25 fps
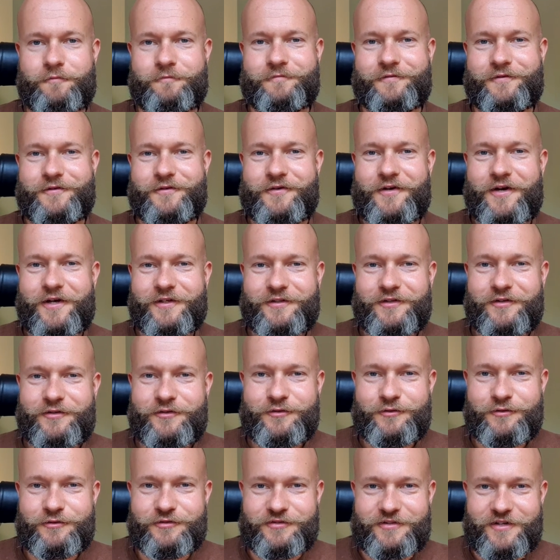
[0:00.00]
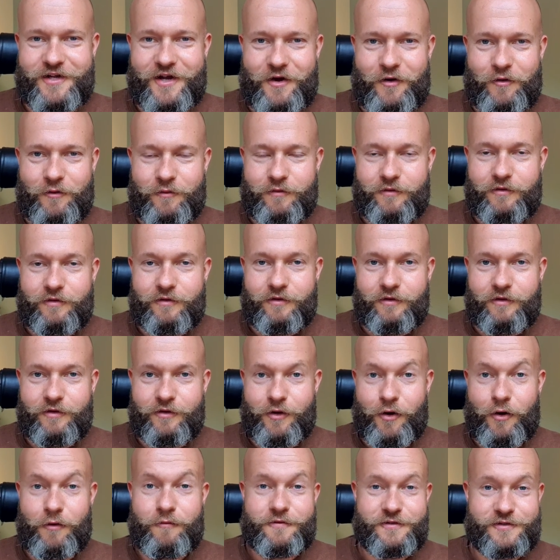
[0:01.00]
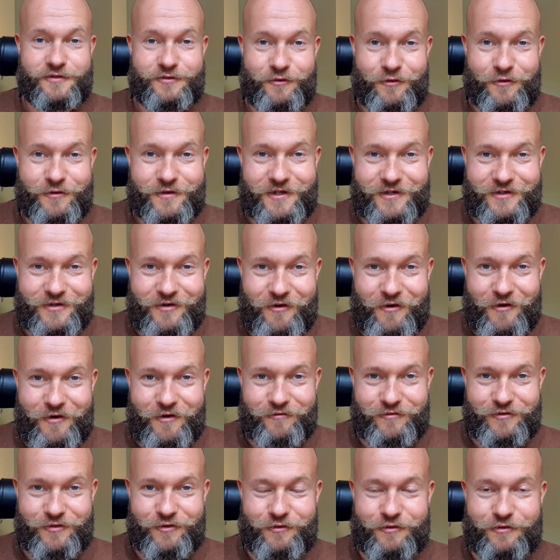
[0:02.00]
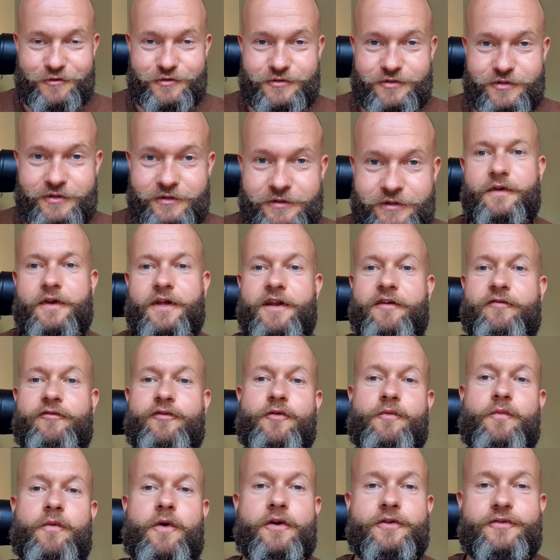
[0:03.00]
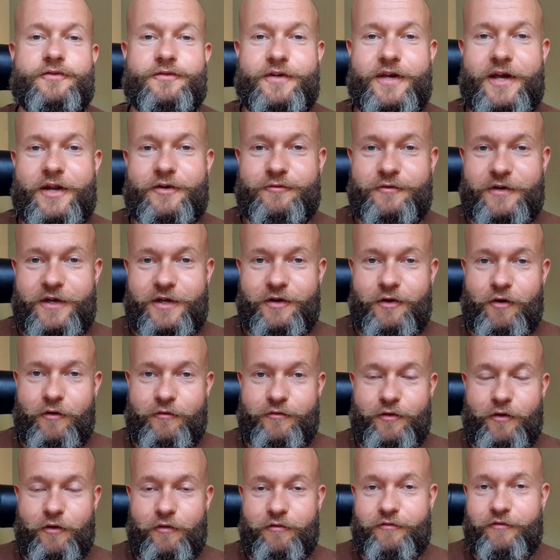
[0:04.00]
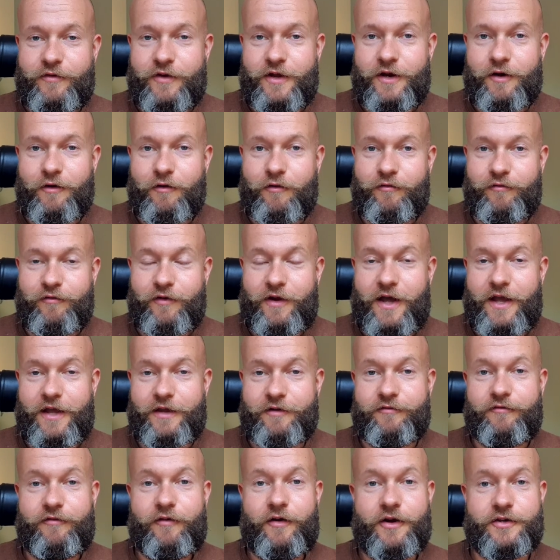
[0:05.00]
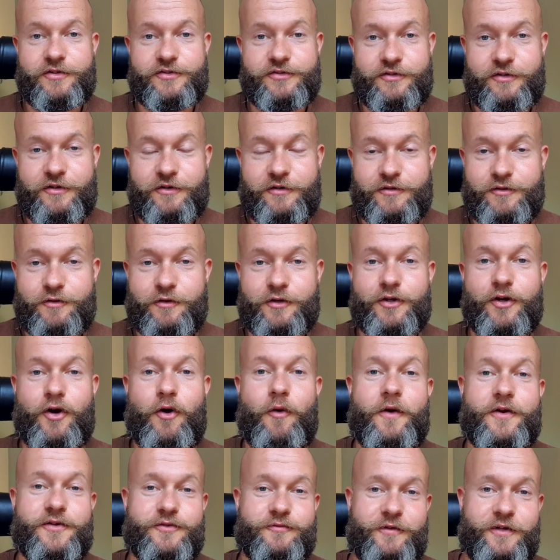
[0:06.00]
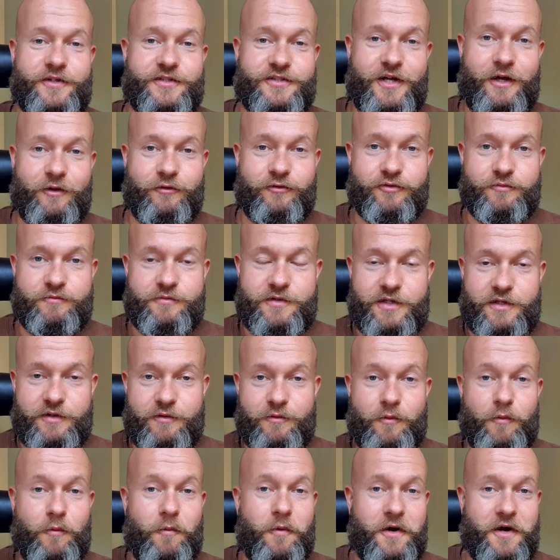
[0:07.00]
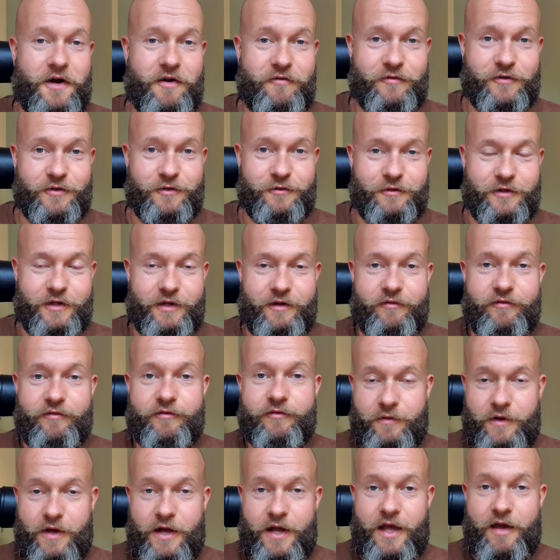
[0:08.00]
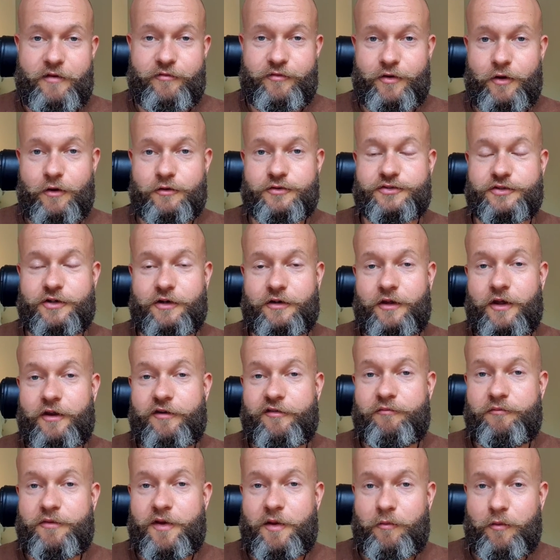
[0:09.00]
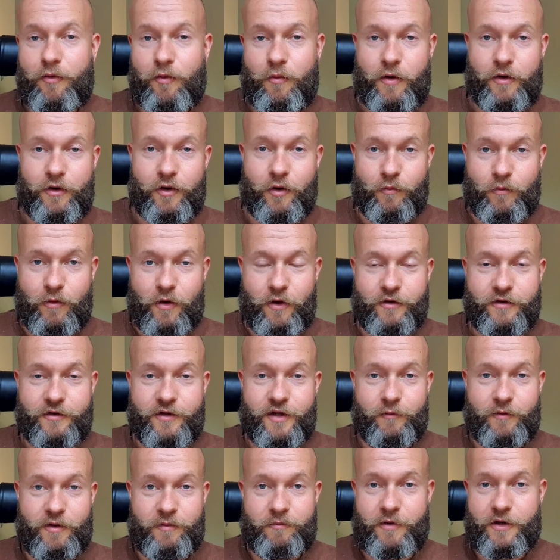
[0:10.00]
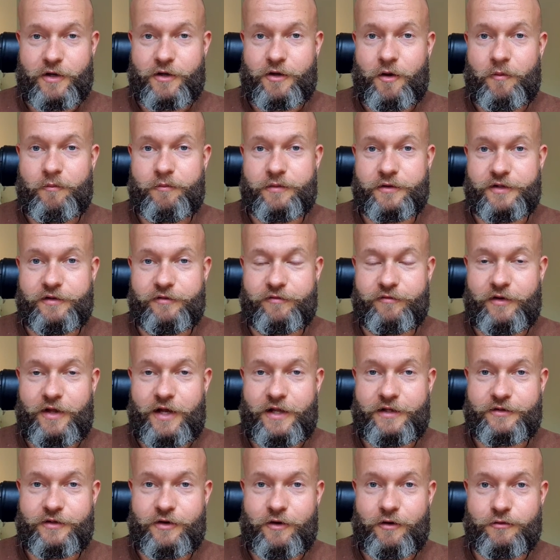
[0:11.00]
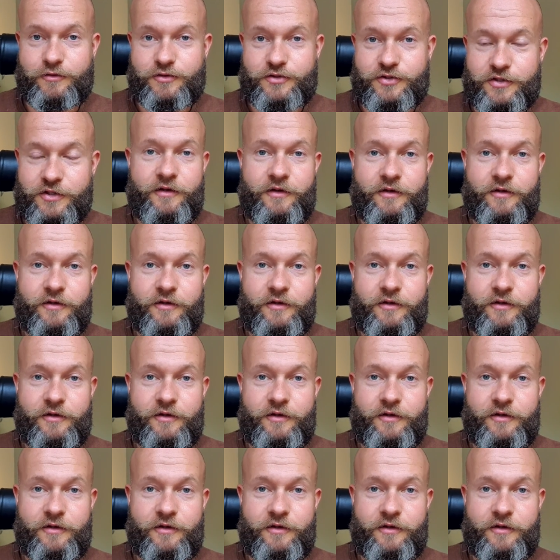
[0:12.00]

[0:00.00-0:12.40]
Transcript: you got the tools now. Go restore that car of yours. And if you want to get rid of your fear of flying faster, you can always reach out to me, wherever you live. I have coached a lot of people one-on-one, and with my company Flight Coach,